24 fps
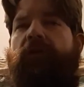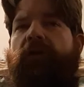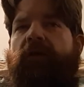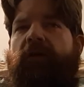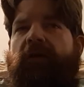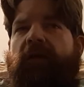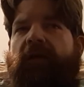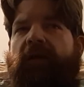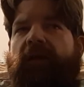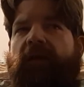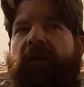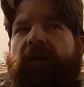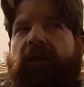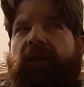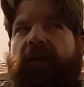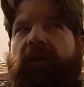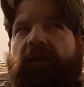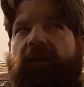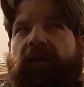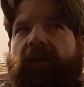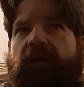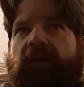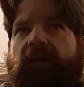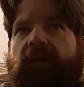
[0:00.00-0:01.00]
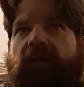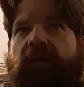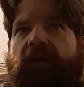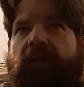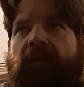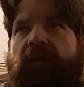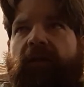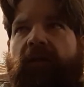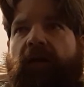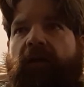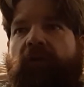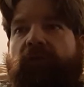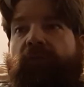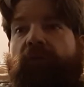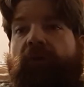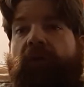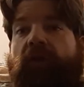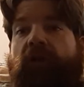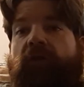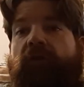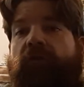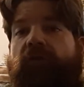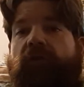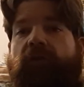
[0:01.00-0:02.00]
and
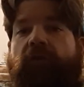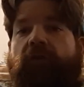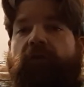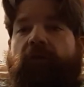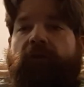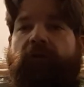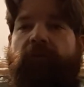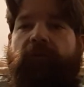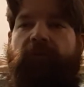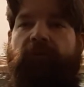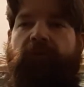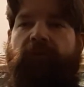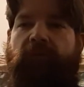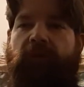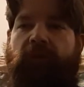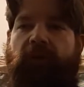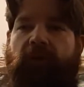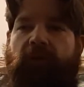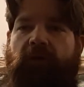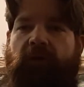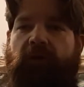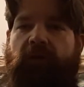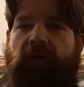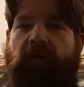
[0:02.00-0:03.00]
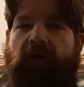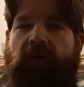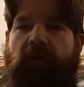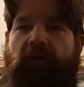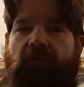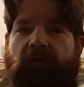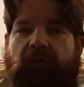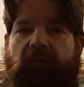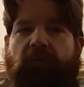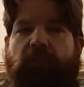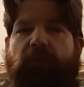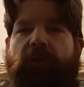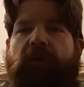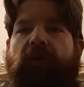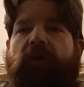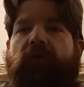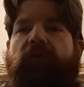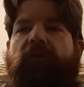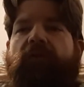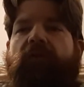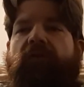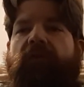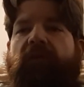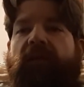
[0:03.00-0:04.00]
indoctrination of someone
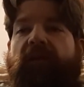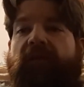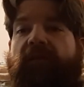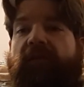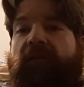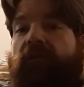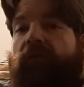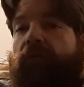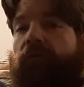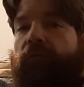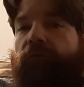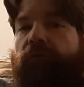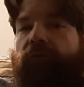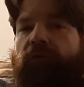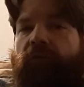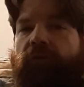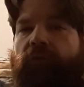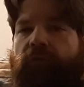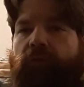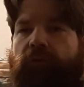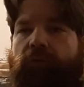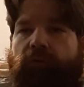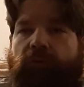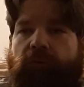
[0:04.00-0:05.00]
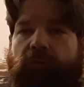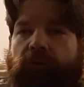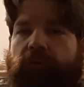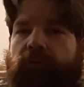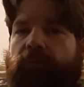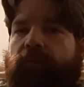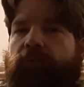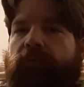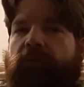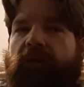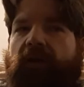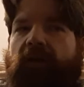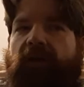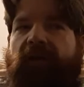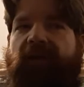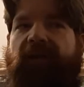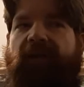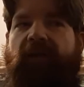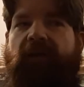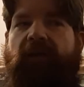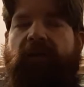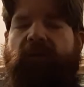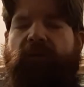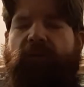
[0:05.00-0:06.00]
else's ideals into your own
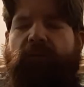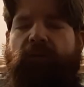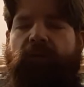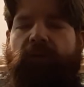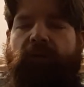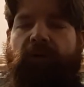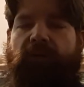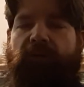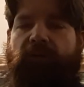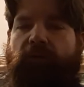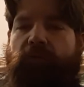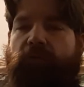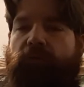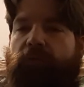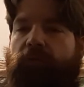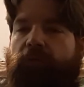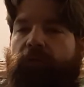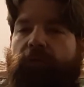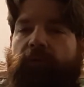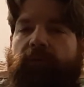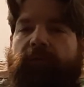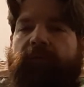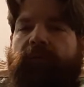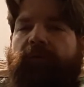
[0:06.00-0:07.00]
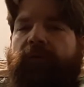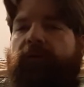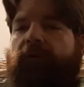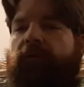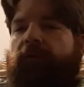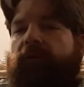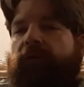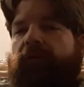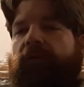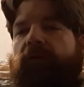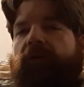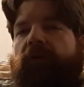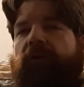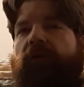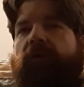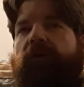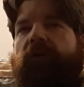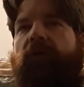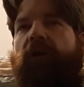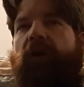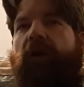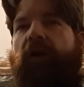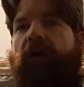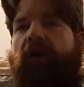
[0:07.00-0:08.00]
that you don't have control over.
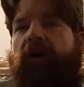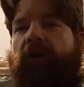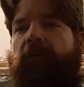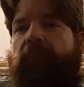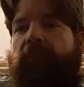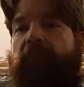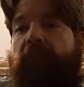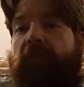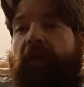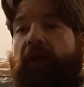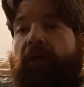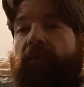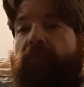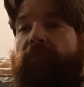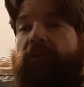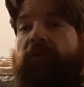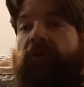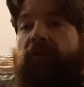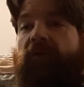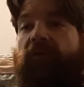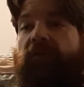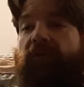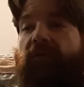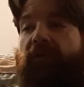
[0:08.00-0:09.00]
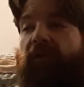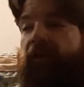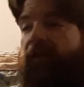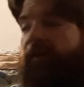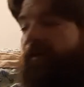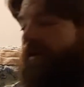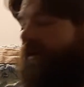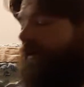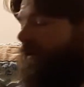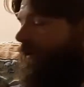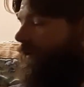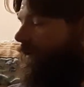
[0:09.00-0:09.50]
That being said,